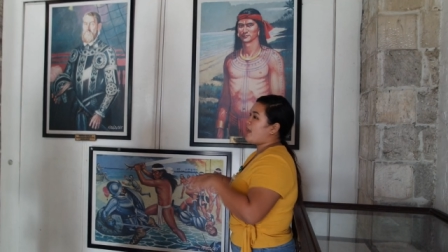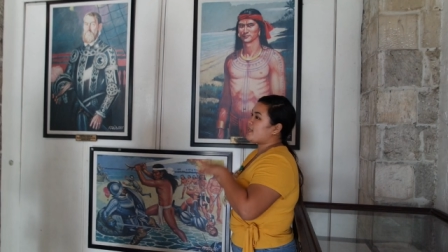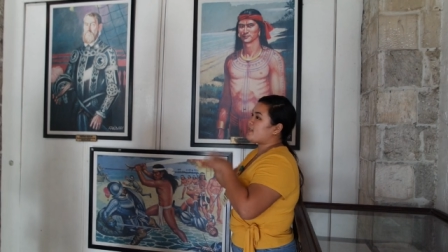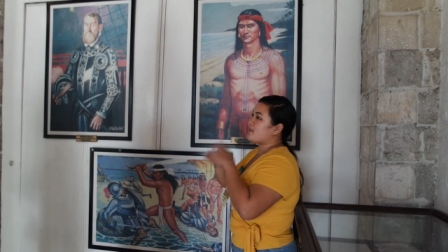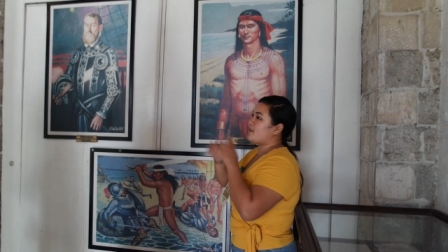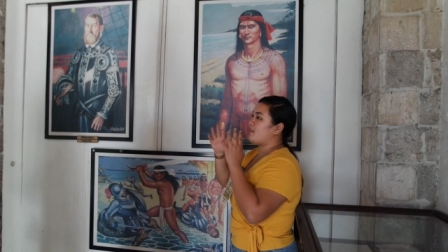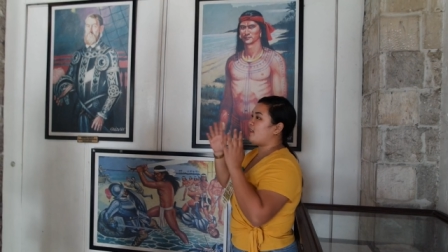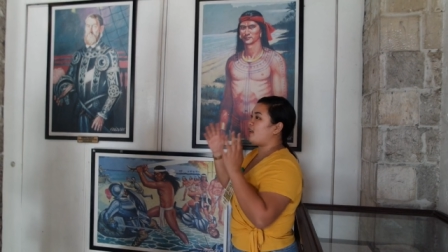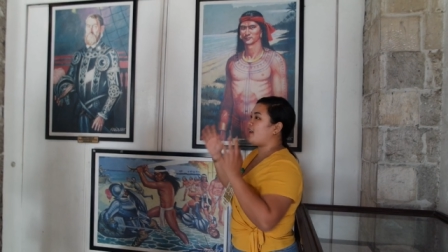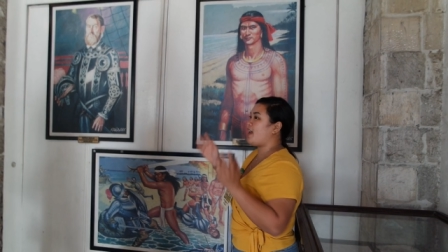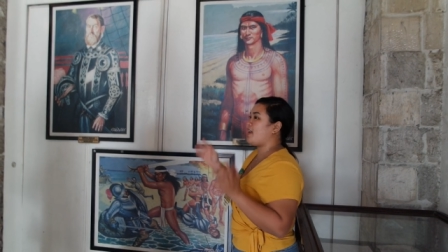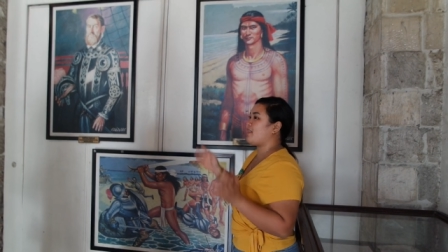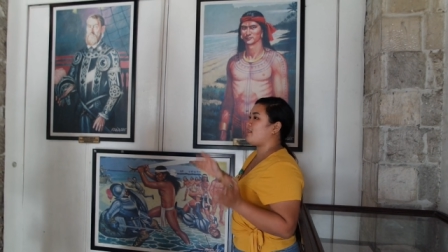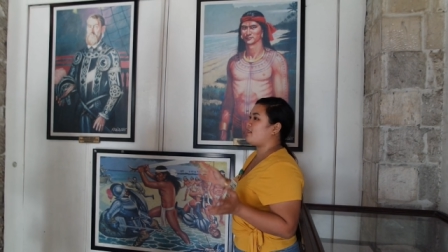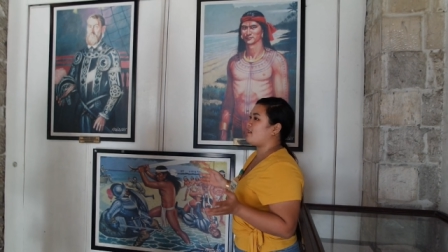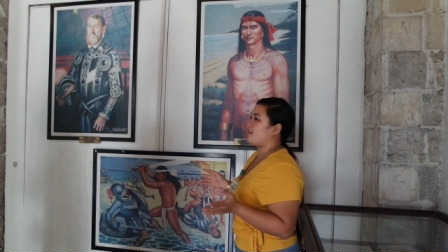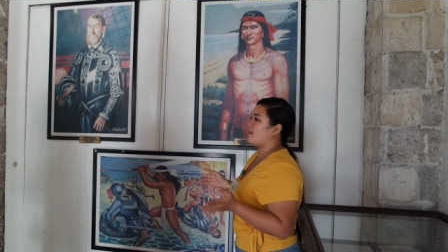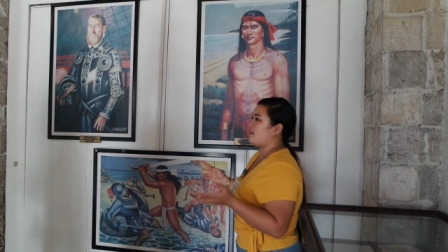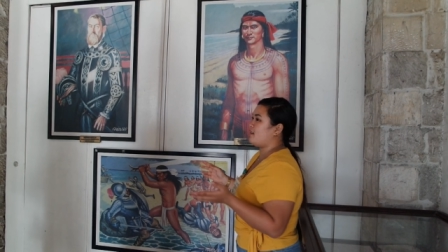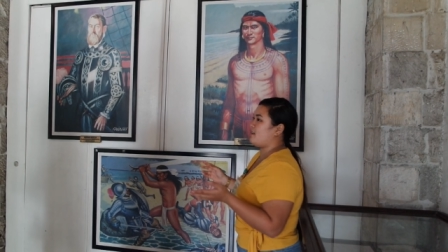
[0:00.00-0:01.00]
based on the
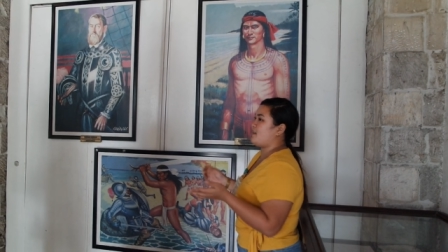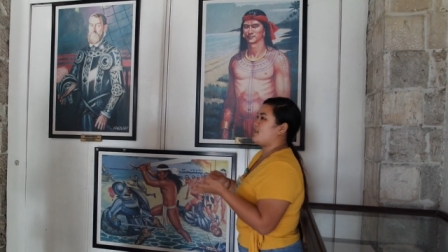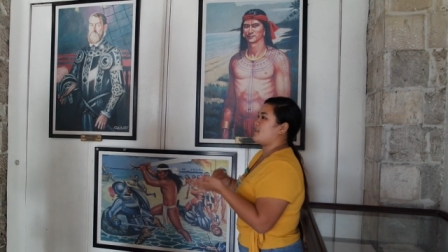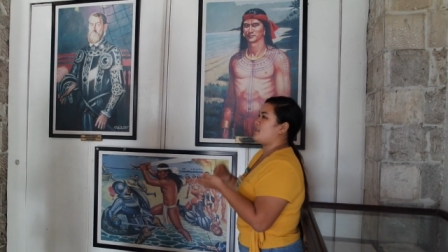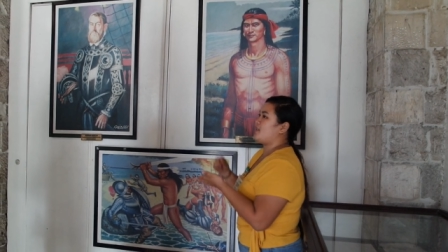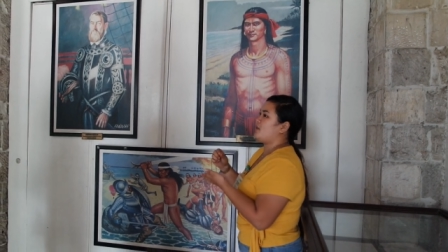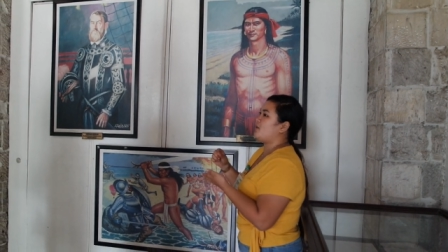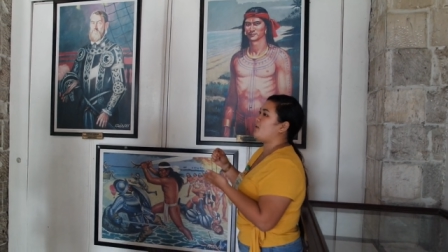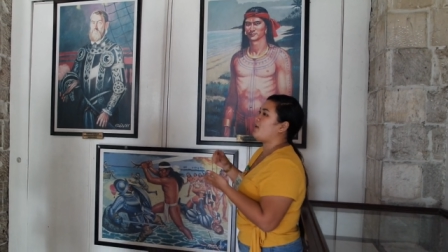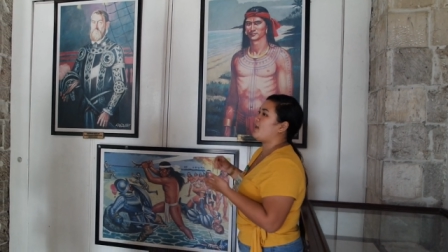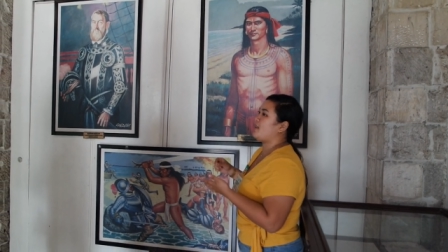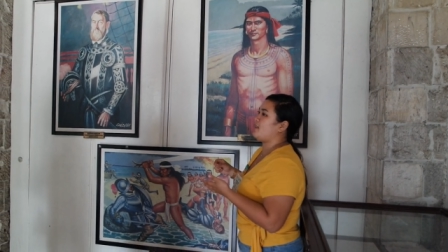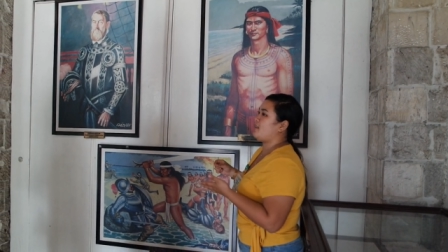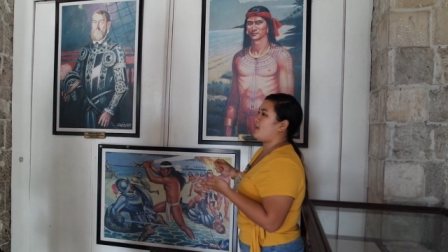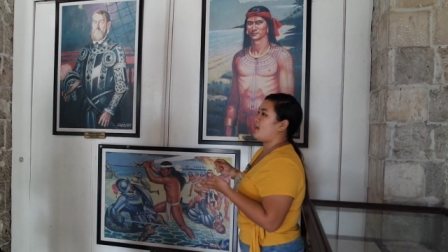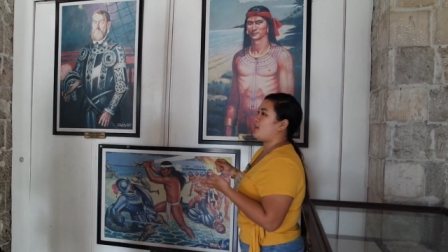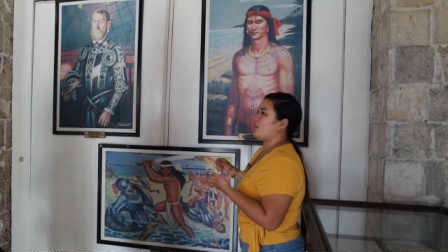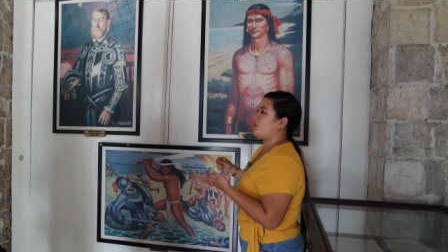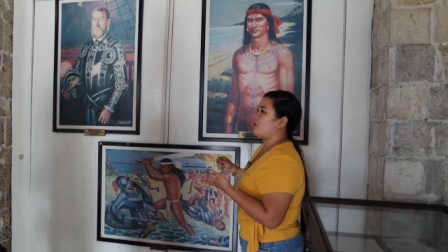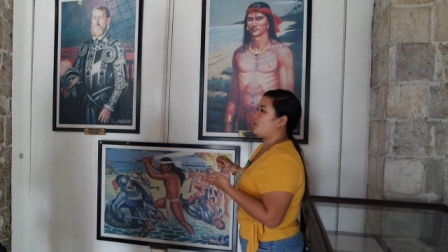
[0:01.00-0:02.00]
letter na sinulat ni